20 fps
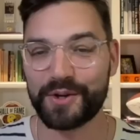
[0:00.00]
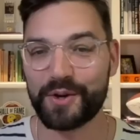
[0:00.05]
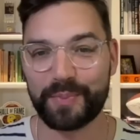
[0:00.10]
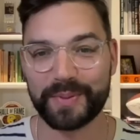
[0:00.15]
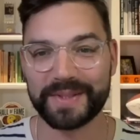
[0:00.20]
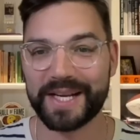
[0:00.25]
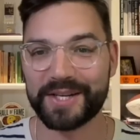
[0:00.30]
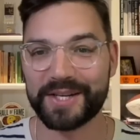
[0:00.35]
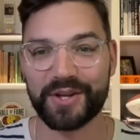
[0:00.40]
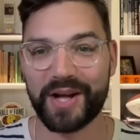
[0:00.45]

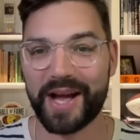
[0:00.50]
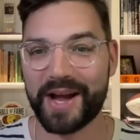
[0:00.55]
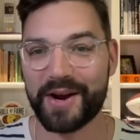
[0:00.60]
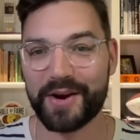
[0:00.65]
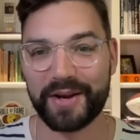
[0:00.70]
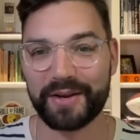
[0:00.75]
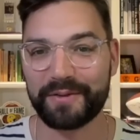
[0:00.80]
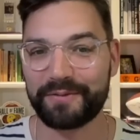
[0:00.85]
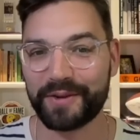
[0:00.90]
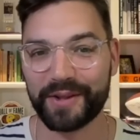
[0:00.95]
potential hire
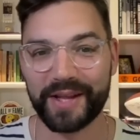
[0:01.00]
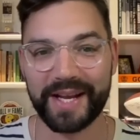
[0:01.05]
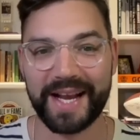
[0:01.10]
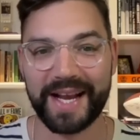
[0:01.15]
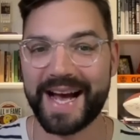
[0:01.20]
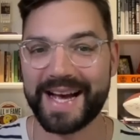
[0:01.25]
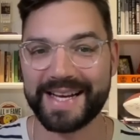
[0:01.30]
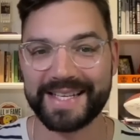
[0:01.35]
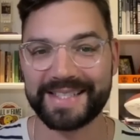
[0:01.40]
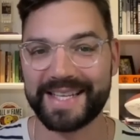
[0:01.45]
can feel like a
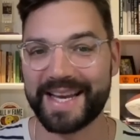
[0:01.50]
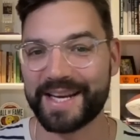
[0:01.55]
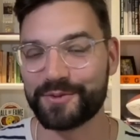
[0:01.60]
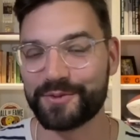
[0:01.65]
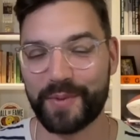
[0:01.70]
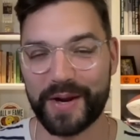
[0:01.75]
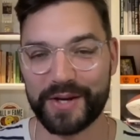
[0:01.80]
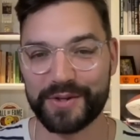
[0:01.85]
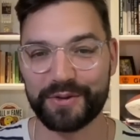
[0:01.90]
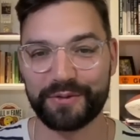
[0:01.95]
high-stakes
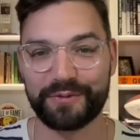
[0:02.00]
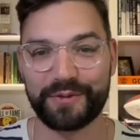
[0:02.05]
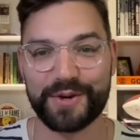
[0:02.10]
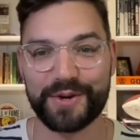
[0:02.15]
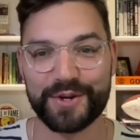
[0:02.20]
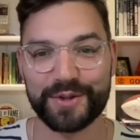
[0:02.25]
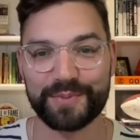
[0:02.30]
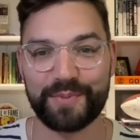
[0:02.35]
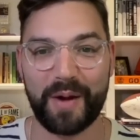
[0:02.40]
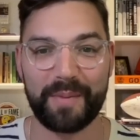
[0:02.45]
wager for
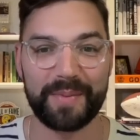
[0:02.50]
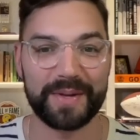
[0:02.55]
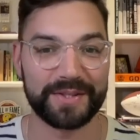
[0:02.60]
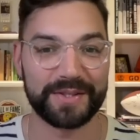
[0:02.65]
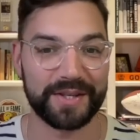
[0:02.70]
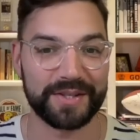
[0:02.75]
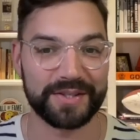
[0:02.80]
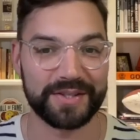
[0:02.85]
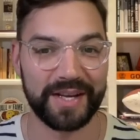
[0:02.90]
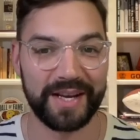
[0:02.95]
your small
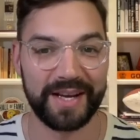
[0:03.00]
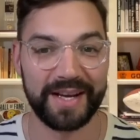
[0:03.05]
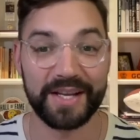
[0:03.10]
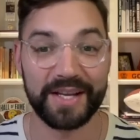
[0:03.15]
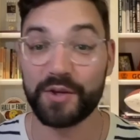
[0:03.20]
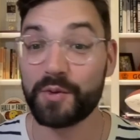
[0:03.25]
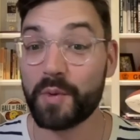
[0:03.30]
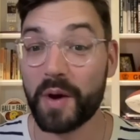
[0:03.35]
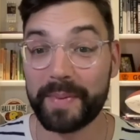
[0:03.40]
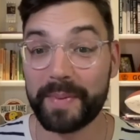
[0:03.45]
business.
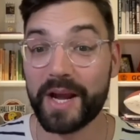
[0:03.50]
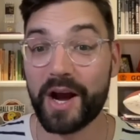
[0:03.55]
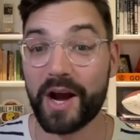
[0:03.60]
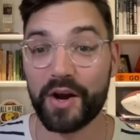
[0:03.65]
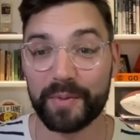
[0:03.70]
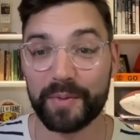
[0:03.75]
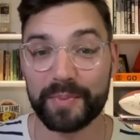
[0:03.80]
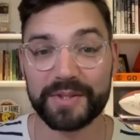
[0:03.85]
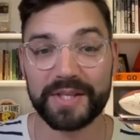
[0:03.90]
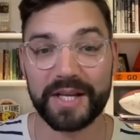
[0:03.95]
You want to be
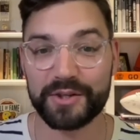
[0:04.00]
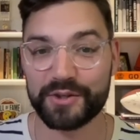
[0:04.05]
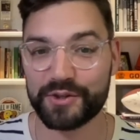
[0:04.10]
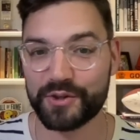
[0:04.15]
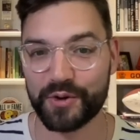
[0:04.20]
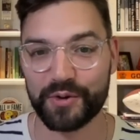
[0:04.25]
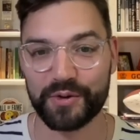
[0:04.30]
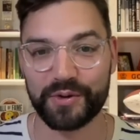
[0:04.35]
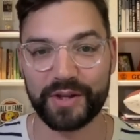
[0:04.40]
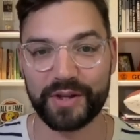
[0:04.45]
100%
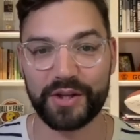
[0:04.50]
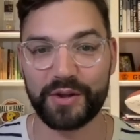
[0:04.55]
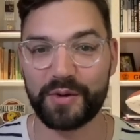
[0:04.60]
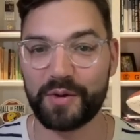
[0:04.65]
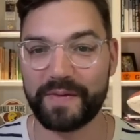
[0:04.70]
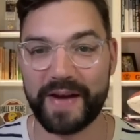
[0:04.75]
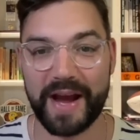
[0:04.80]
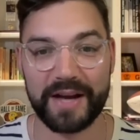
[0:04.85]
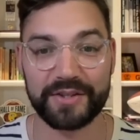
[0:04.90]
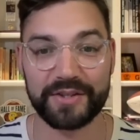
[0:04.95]
certain that you
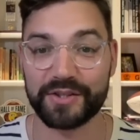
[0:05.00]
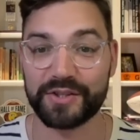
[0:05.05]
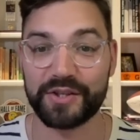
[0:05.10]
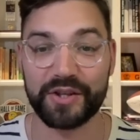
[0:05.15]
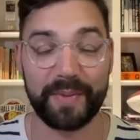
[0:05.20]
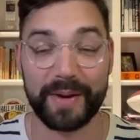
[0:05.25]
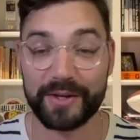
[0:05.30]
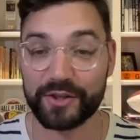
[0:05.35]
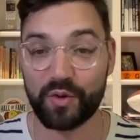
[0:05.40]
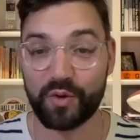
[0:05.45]
have access to
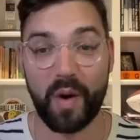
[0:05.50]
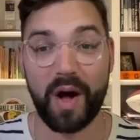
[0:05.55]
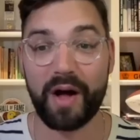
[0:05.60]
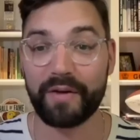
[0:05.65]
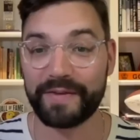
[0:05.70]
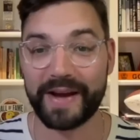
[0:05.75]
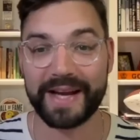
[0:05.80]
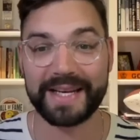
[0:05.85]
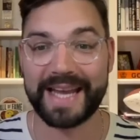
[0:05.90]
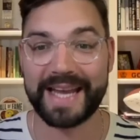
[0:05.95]
the best
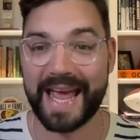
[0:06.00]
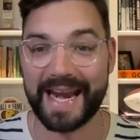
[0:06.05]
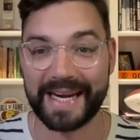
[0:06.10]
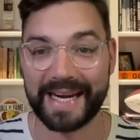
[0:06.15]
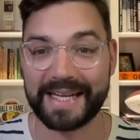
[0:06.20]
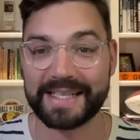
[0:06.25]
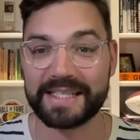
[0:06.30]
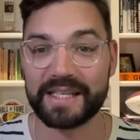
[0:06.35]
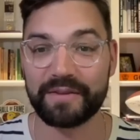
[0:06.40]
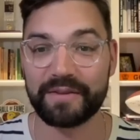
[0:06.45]
qualified
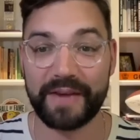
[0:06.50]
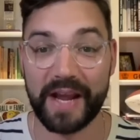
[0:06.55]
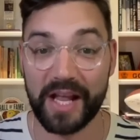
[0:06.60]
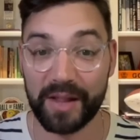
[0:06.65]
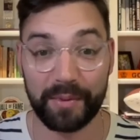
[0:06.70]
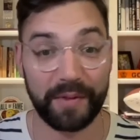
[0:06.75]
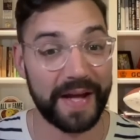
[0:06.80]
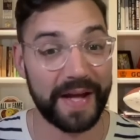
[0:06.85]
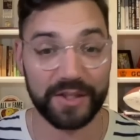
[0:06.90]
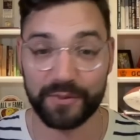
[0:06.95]
candidates
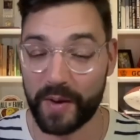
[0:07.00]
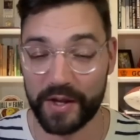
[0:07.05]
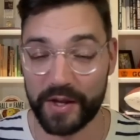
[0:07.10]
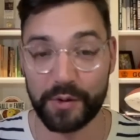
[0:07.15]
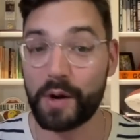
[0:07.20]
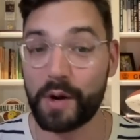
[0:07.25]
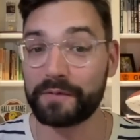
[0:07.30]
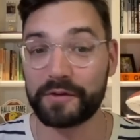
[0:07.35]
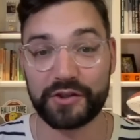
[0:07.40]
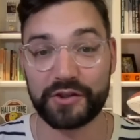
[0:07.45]
available. That's why
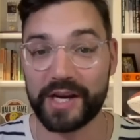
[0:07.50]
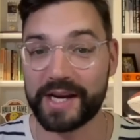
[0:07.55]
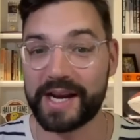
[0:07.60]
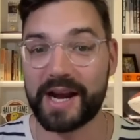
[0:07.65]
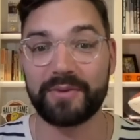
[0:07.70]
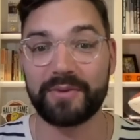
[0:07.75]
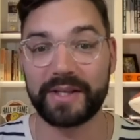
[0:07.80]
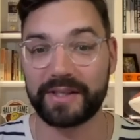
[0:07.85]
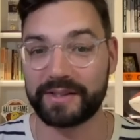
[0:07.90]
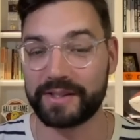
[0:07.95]
you have to check
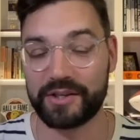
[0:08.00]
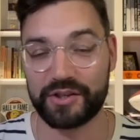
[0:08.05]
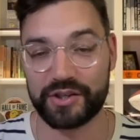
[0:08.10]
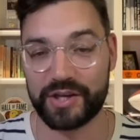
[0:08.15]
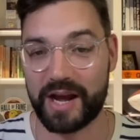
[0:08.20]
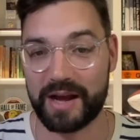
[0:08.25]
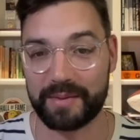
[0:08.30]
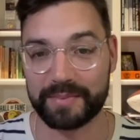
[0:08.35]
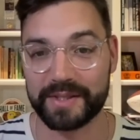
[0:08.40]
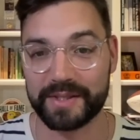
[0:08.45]
out LinkedIn
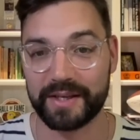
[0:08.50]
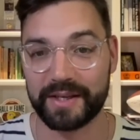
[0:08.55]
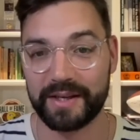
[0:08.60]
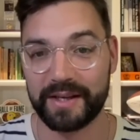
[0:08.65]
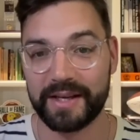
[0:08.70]
Jobs.